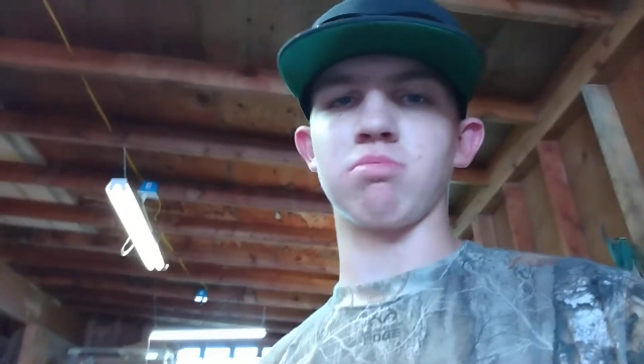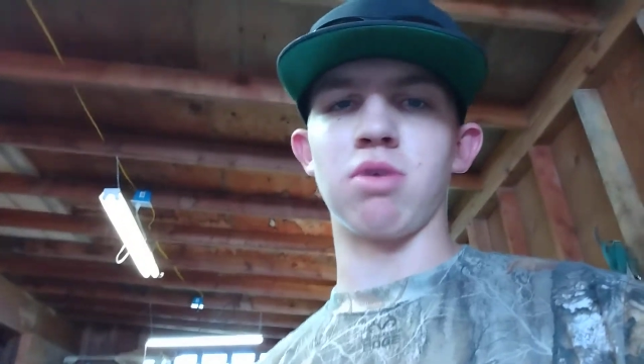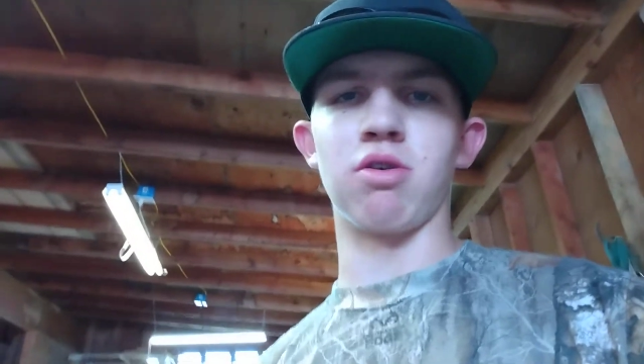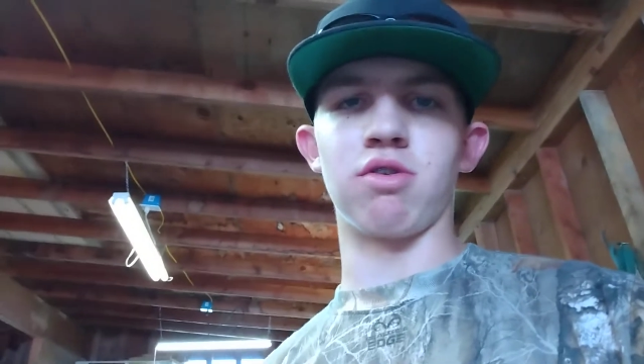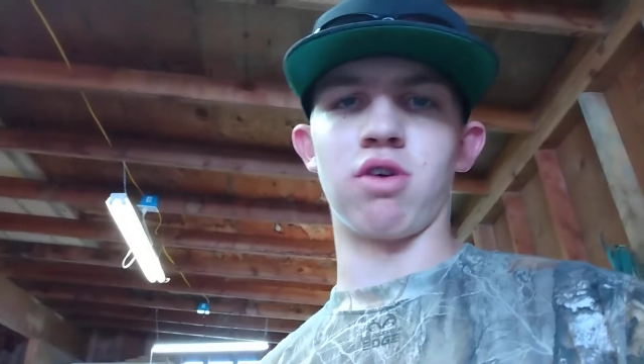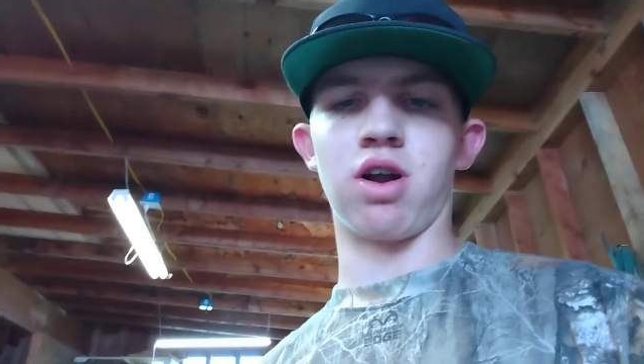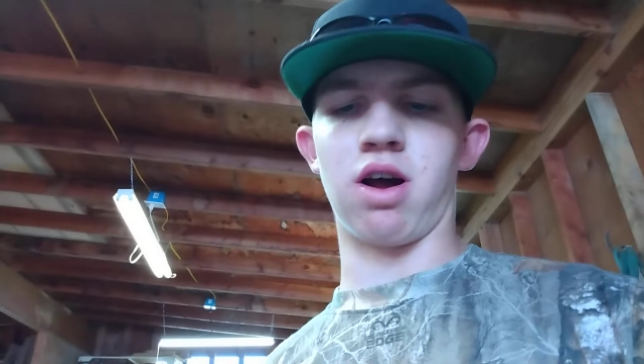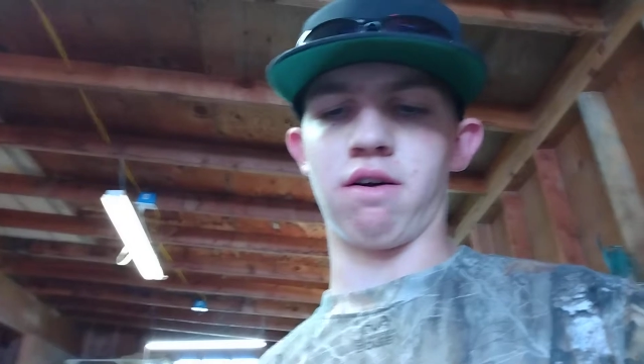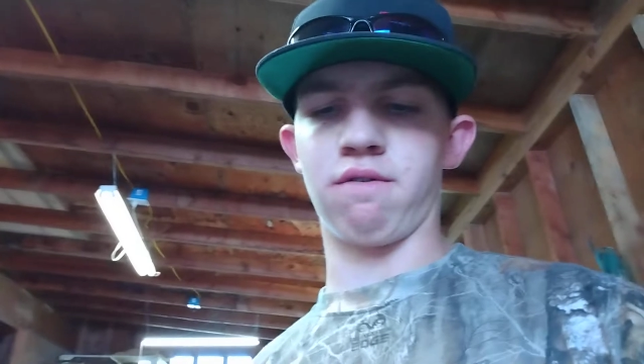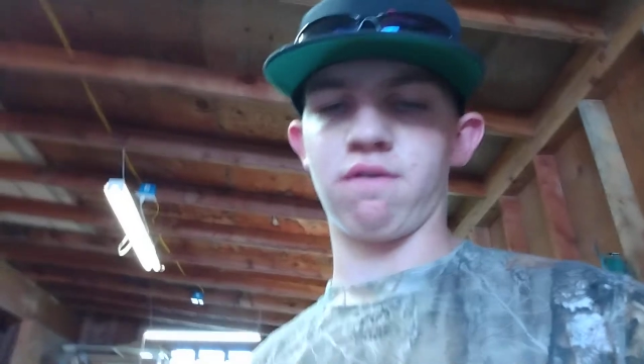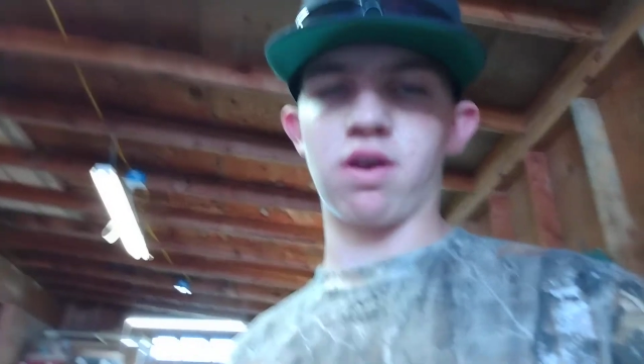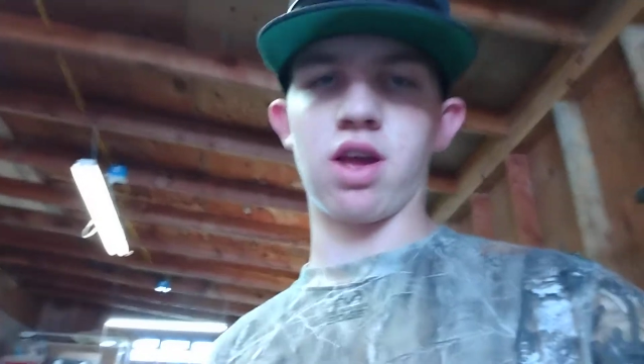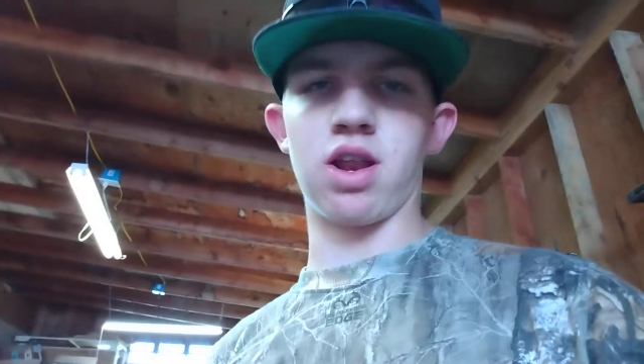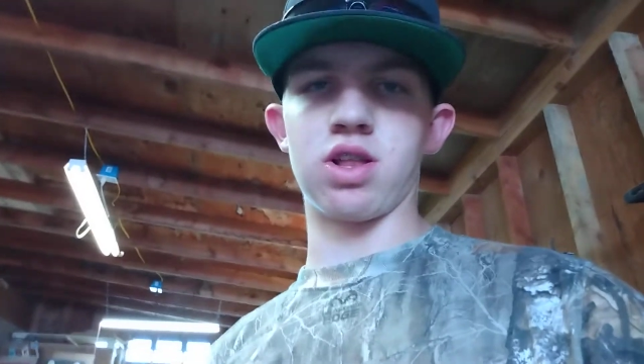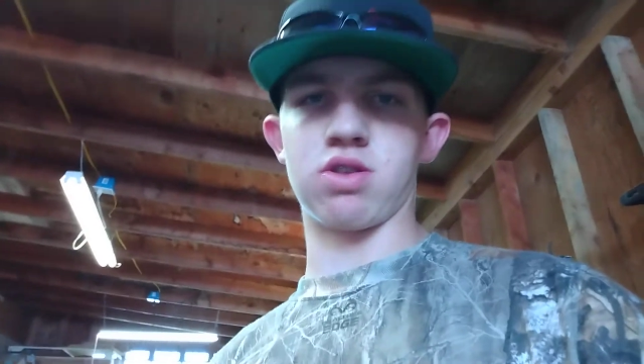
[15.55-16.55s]
motor off,
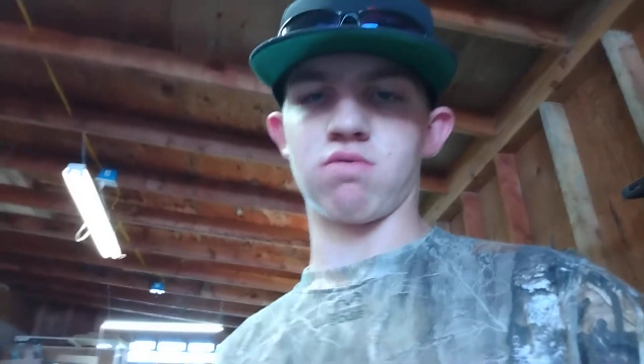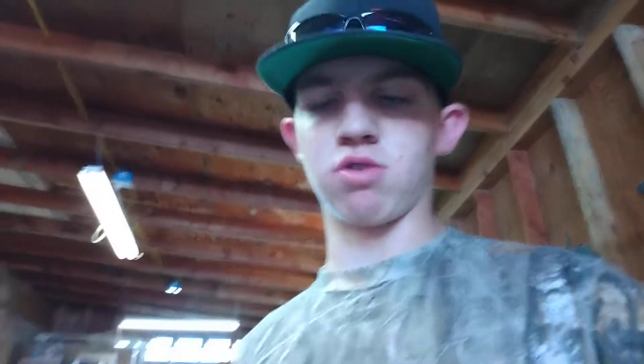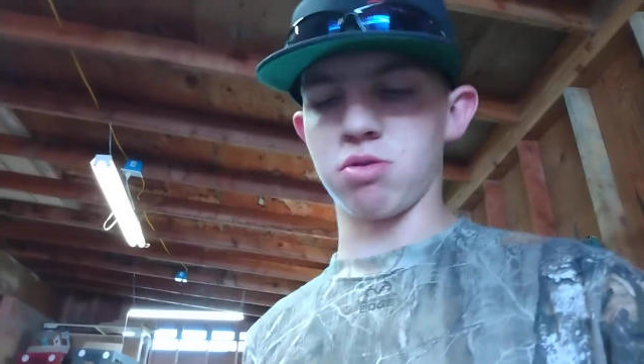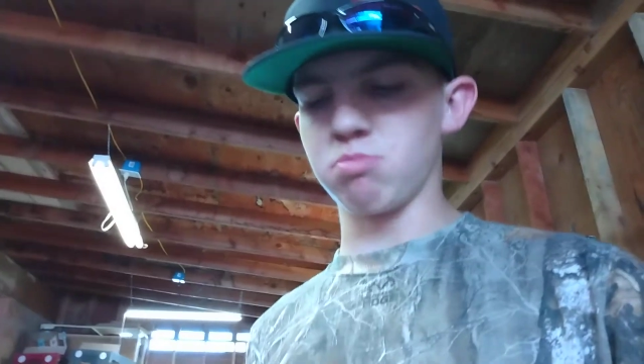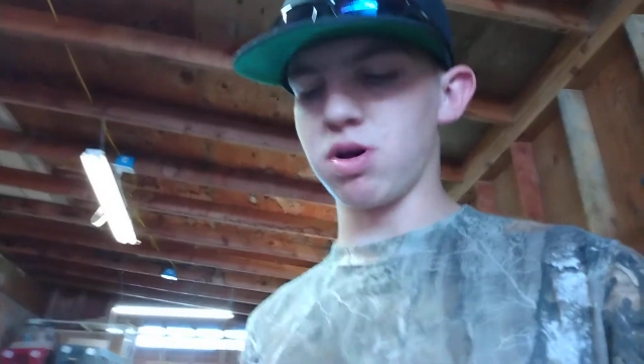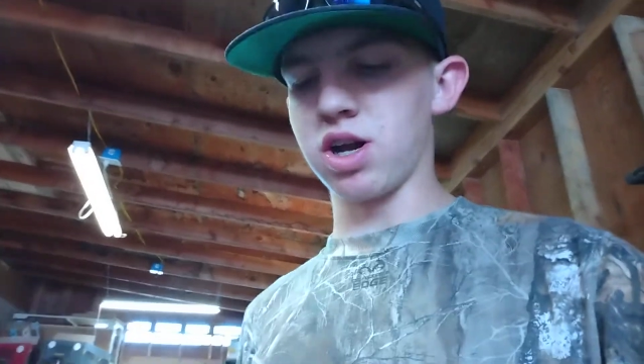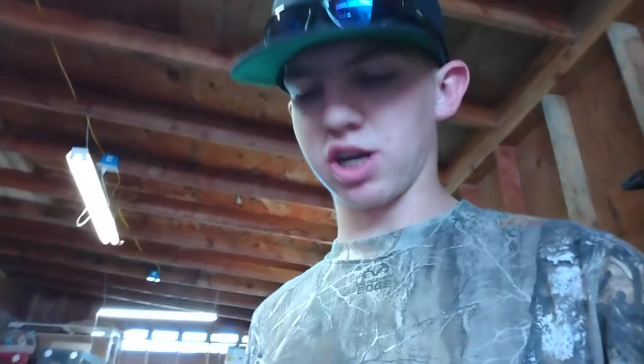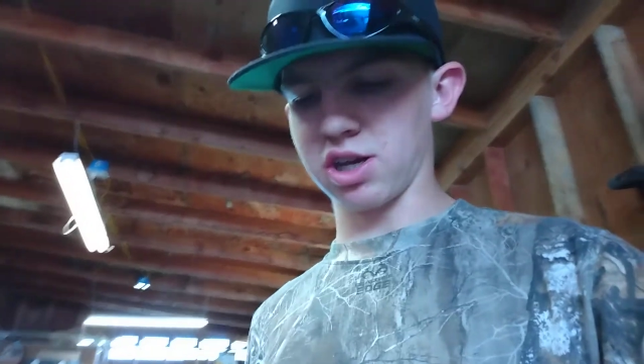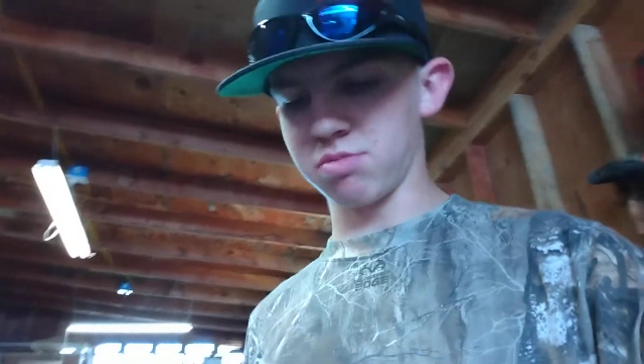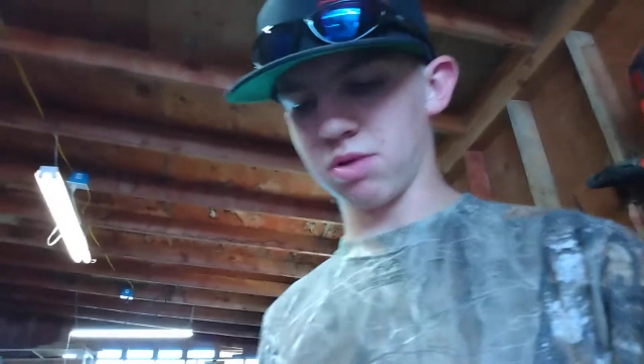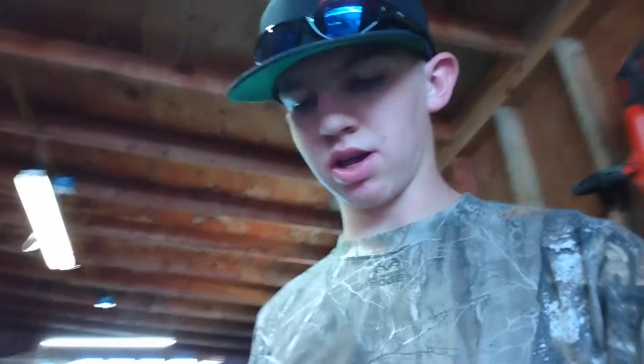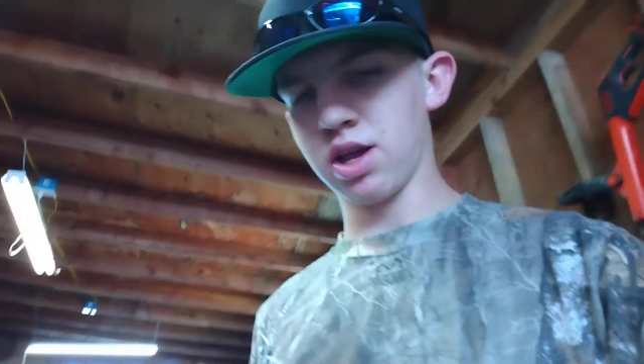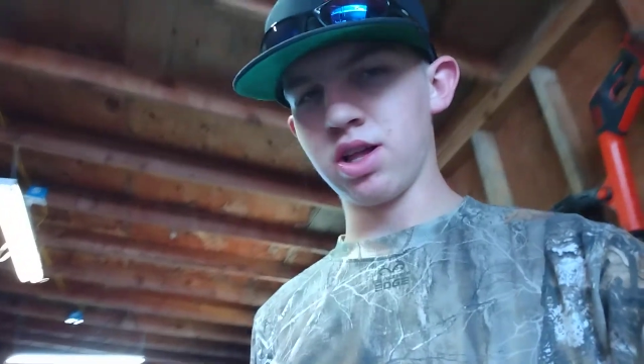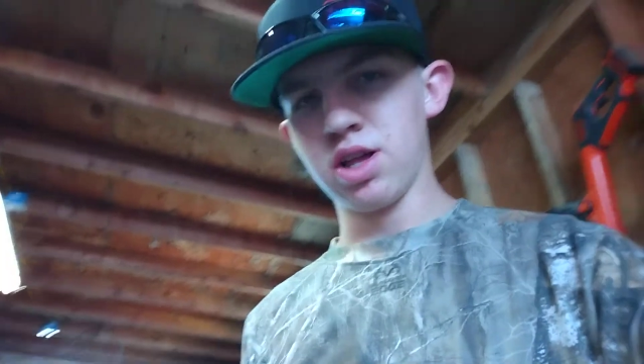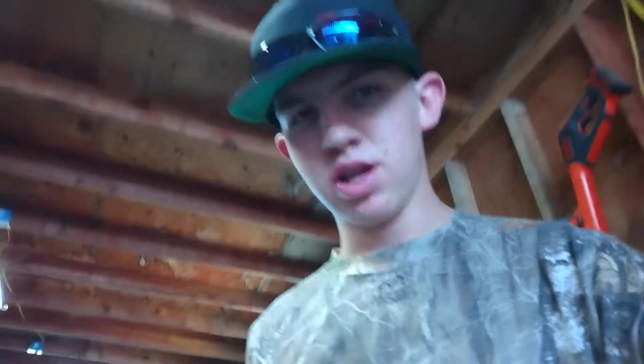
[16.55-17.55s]
and it's really bugging me.